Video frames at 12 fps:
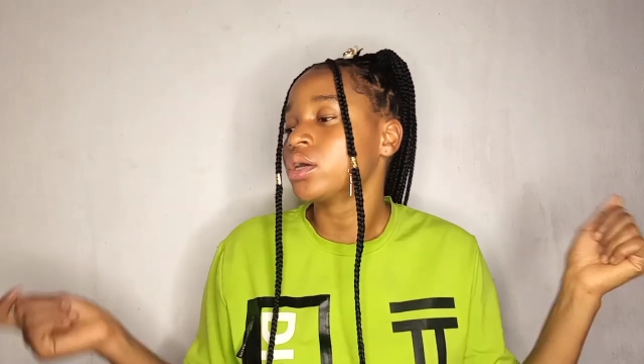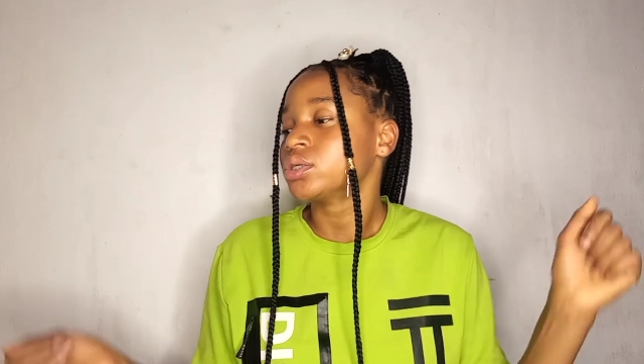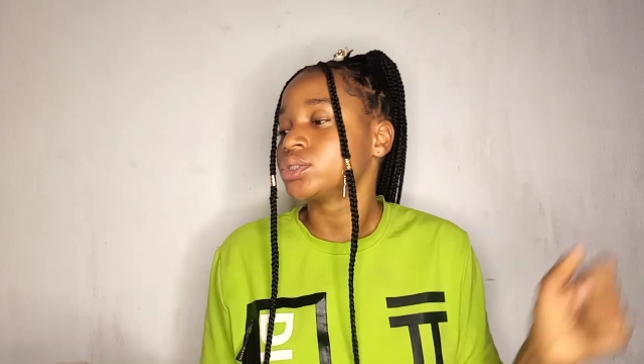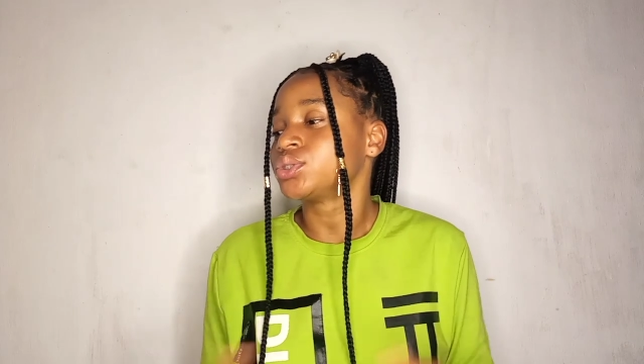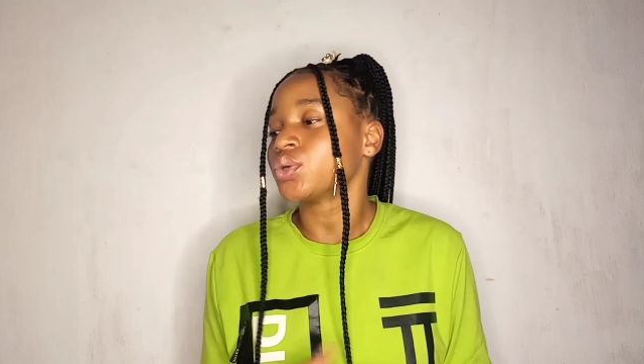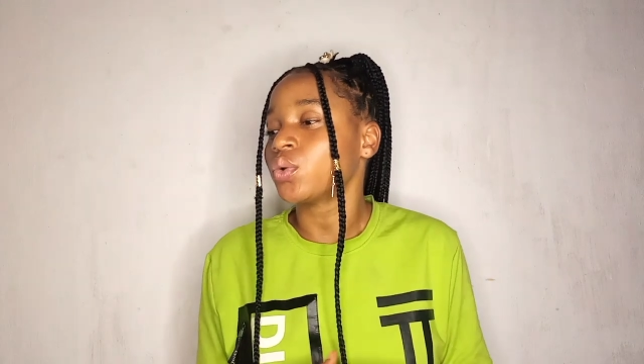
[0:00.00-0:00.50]

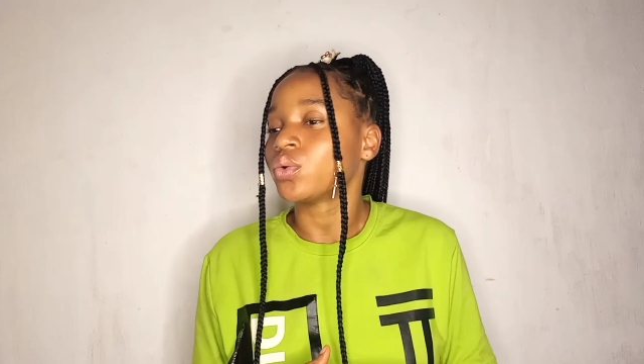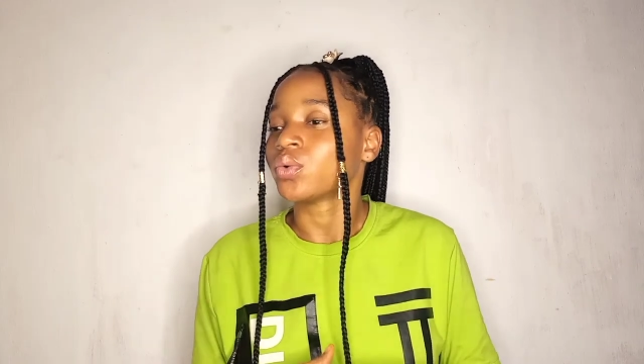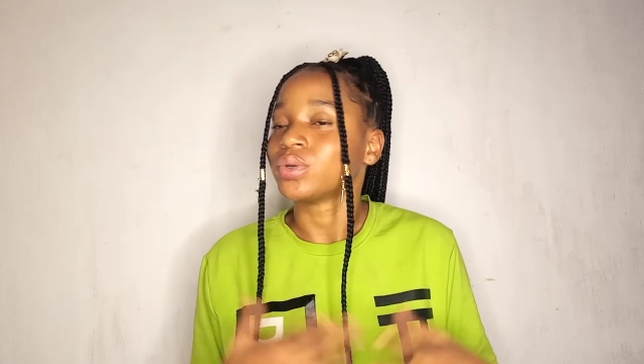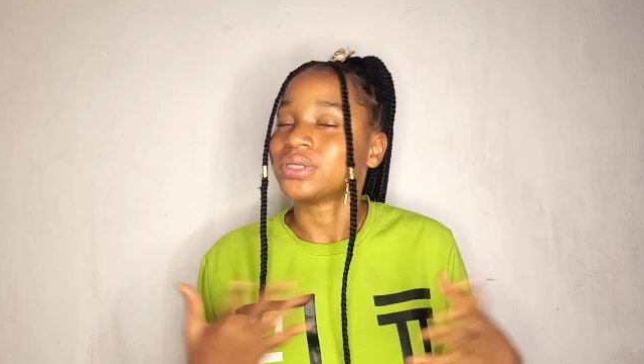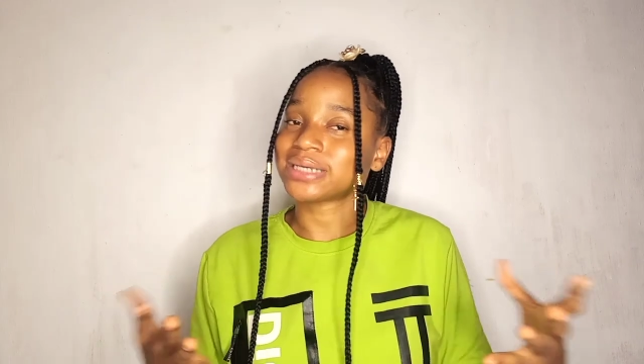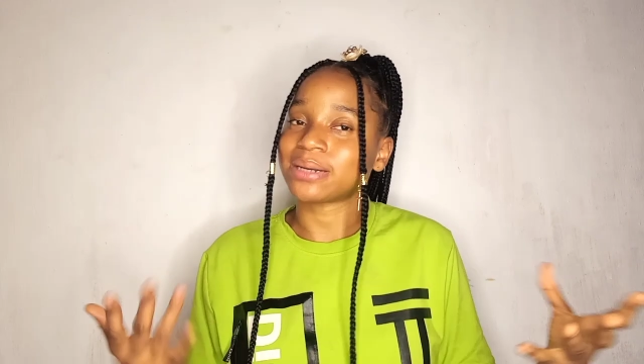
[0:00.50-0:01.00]
So
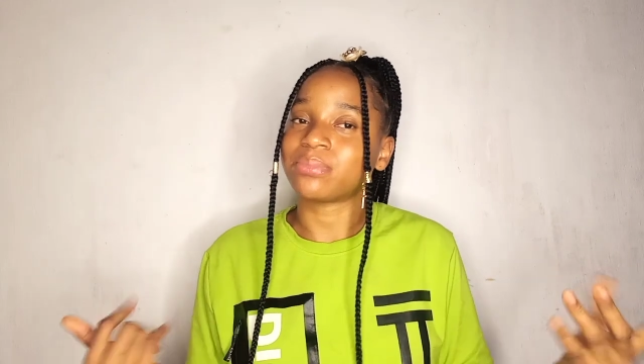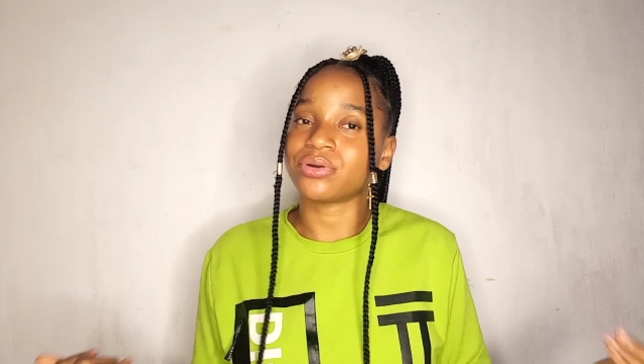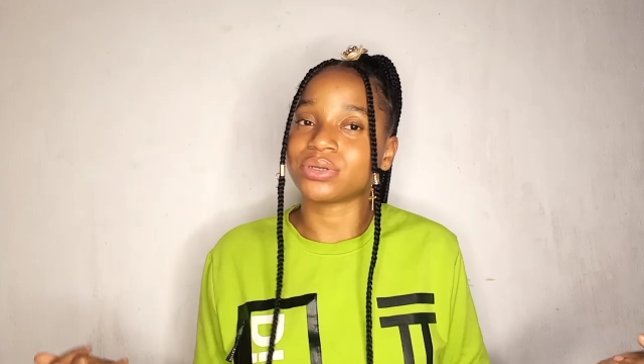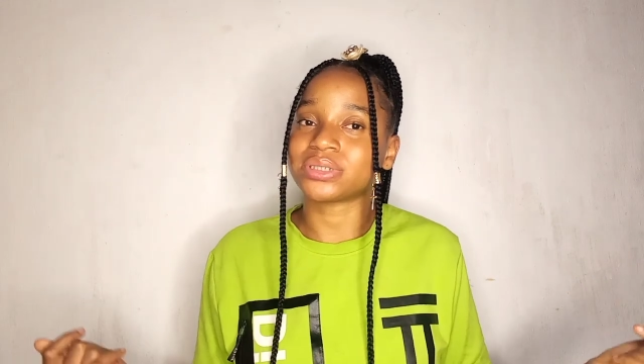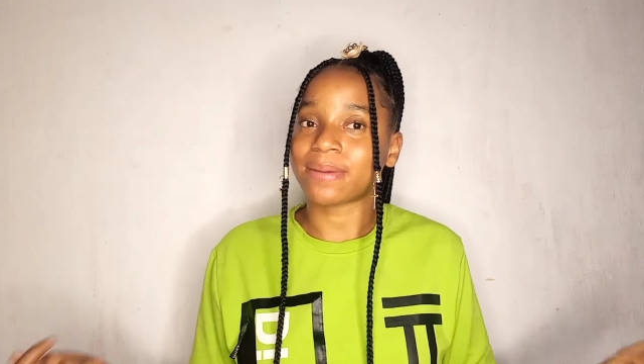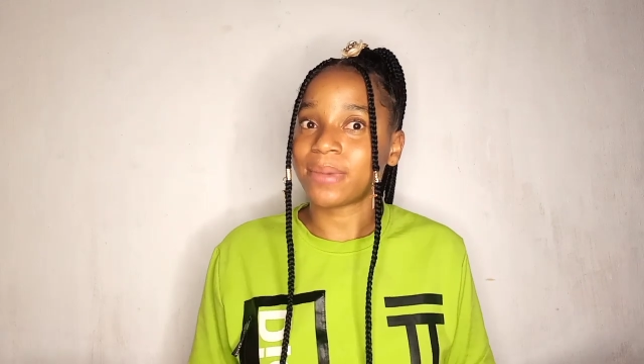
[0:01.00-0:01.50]
these are the
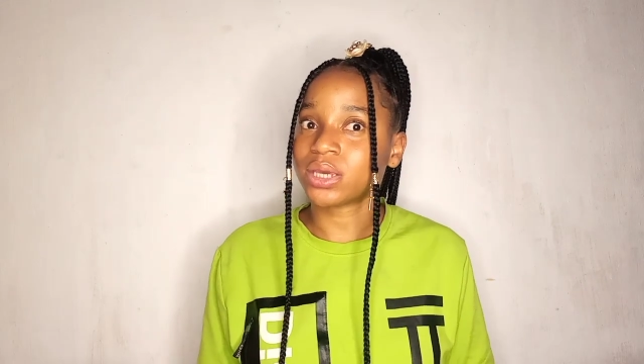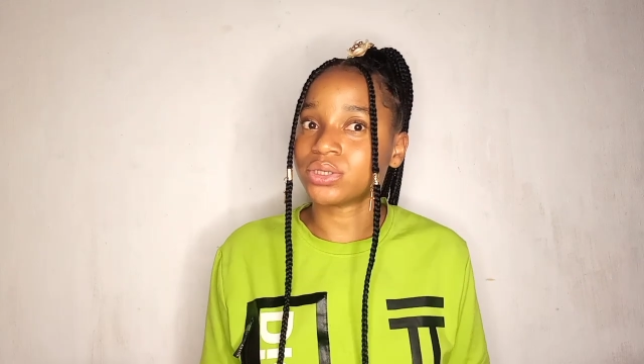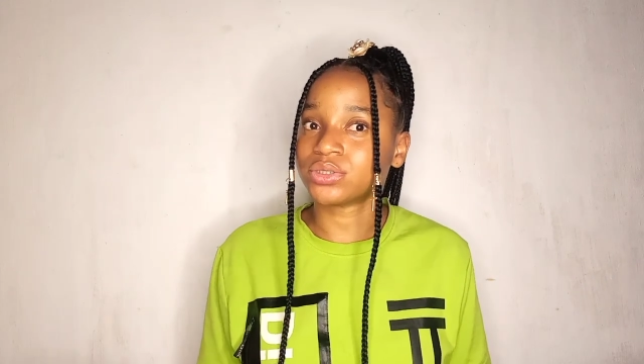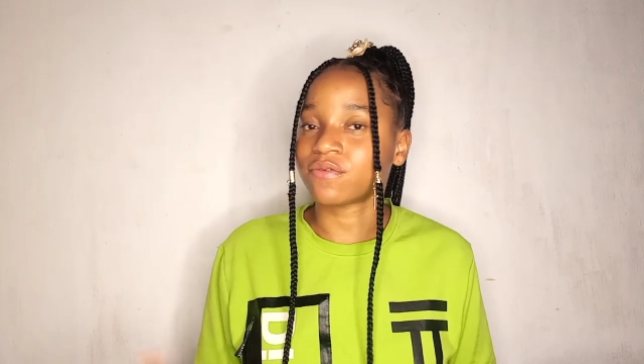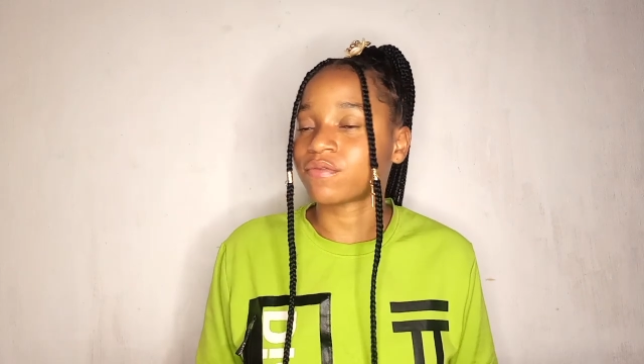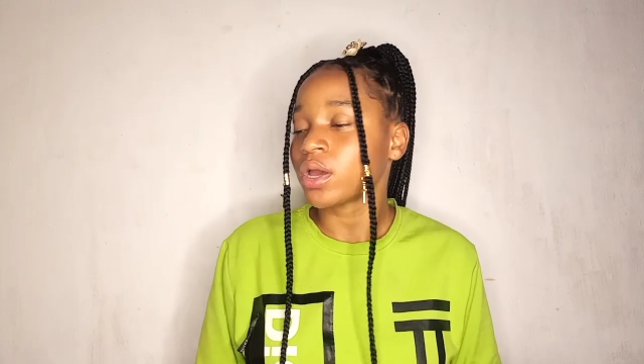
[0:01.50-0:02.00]
products I make
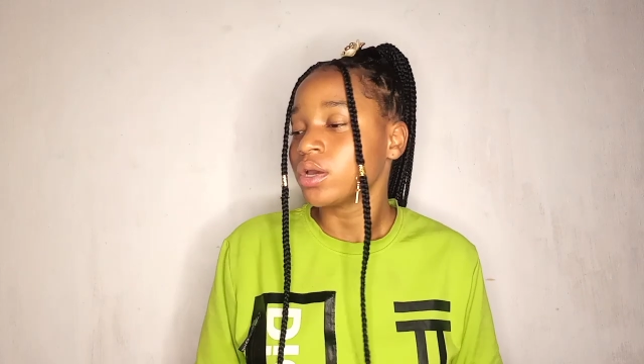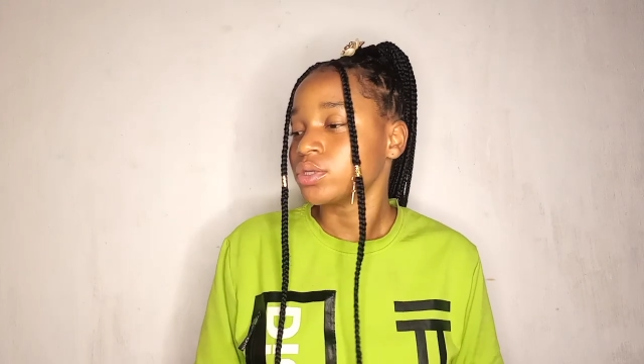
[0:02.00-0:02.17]
use of.